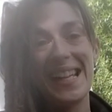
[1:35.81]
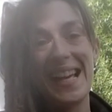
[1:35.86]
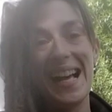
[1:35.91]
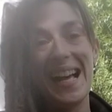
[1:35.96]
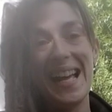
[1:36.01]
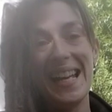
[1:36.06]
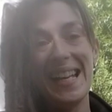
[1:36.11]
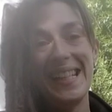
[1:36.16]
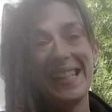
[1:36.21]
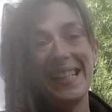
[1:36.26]

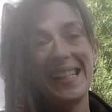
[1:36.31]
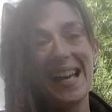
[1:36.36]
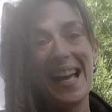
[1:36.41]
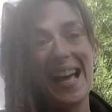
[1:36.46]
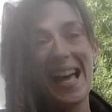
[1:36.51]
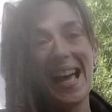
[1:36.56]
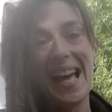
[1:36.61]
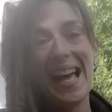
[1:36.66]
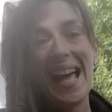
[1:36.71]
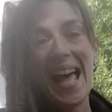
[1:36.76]

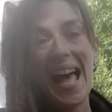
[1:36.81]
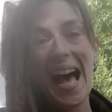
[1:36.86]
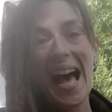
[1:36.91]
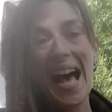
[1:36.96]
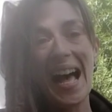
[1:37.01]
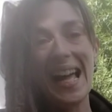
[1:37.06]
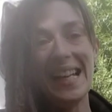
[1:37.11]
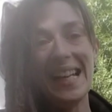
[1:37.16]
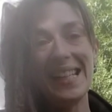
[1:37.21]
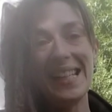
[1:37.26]

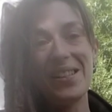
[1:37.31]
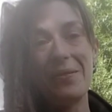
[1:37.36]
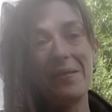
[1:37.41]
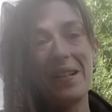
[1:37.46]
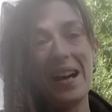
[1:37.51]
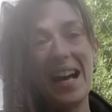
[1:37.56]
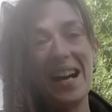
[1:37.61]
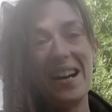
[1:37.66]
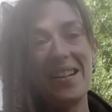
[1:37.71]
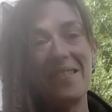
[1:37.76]
And
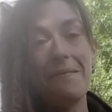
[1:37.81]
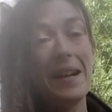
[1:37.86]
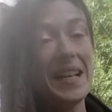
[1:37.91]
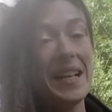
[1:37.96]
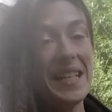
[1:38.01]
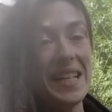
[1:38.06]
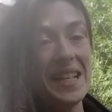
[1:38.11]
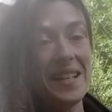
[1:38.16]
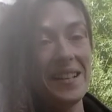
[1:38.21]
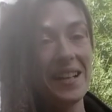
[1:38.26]
well, when
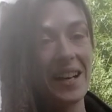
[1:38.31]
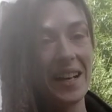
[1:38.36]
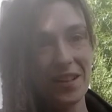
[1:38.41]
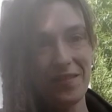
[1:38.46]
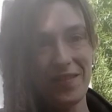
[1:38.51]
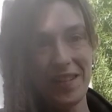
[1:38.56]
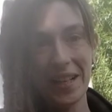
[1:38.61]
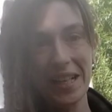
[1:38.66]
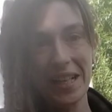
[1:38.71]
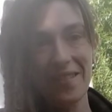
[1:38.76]
you kind of
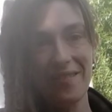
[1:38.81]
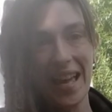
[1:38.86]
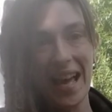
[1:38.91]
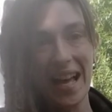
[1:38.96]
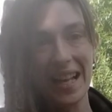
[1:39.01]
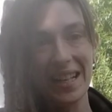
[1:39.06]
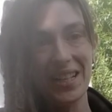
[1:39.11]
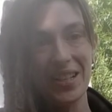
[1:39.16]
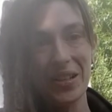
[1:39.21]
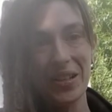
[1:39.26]
look at
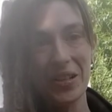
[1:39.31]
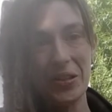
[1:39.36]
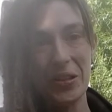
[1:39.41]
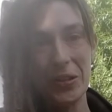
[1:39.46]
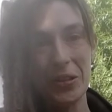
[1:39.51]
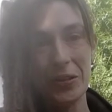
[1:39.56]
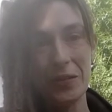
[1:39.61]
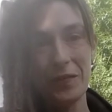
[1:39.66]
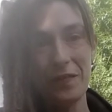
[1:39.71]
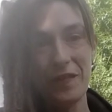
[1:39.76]

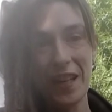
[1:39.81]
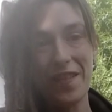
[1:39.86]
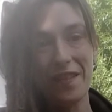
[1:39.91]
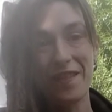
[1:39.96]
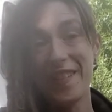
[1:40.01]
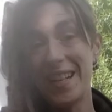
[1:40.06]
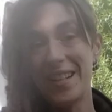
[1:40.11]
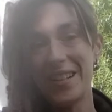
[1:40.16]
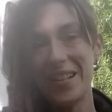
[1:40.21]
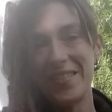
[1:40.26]
the
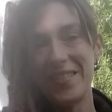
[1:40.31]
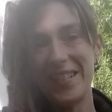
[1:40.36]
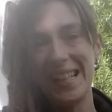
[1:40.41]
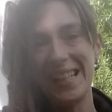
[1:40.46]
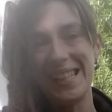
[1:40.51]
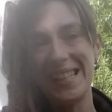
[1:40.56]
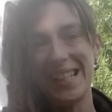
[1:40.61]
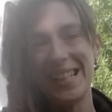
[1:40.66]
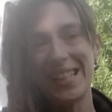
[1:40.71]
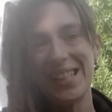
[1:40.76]
official
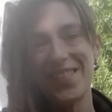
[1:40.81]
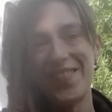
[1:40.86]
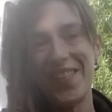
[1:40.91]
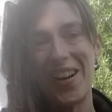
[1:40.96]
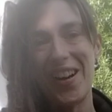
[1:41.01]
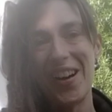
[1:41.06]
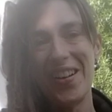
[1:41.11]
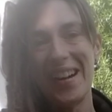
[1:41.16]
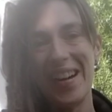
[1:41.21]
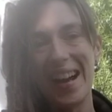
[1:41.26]
reasons
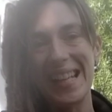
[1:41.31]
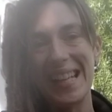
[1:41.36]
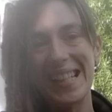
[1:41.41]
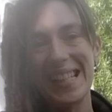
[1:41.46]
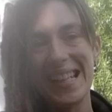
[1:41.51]
for it,